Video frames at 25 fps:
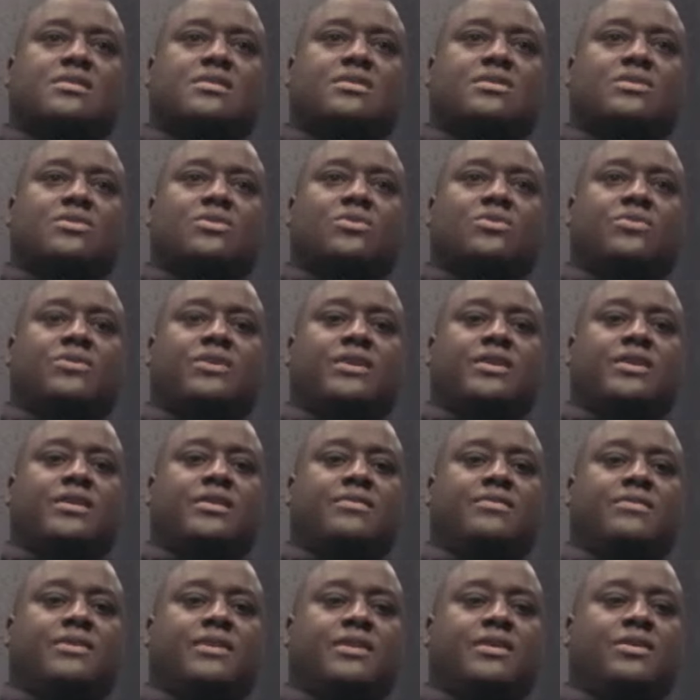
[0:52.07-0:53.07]
you know, very,
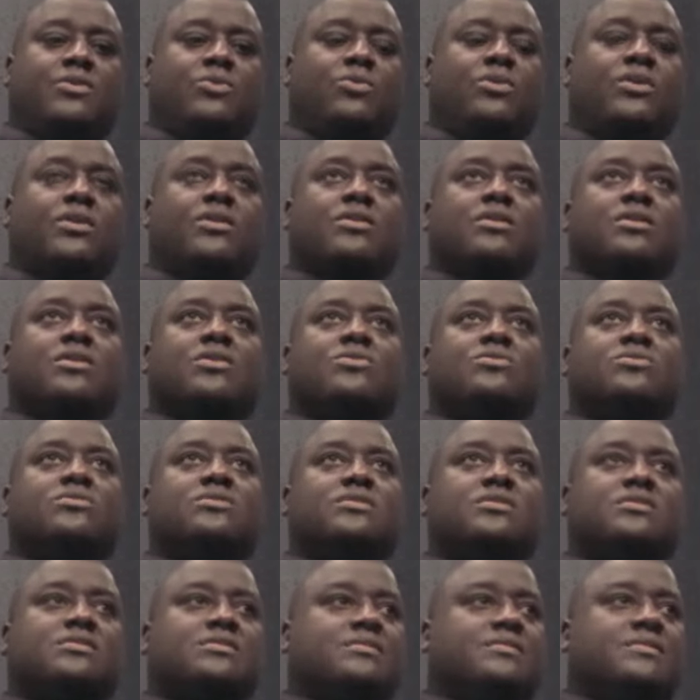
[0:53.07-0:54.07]
very well
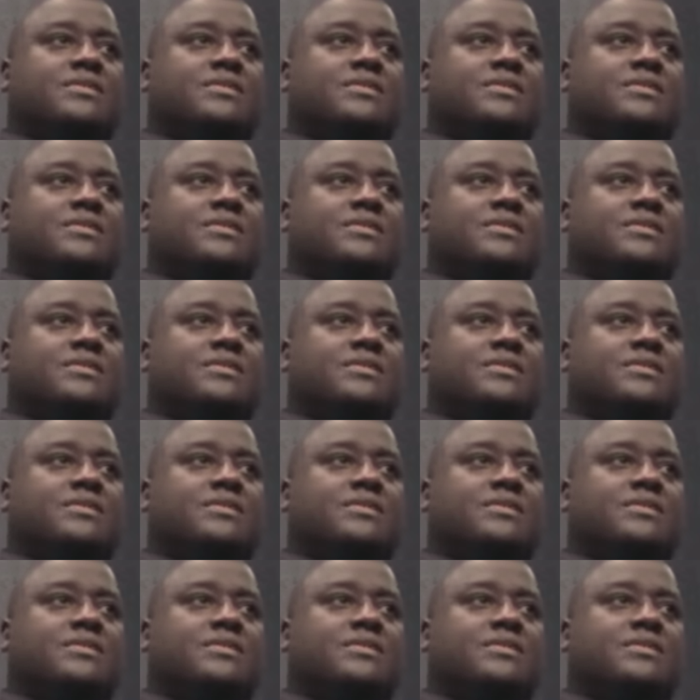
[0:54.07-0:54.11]
coached.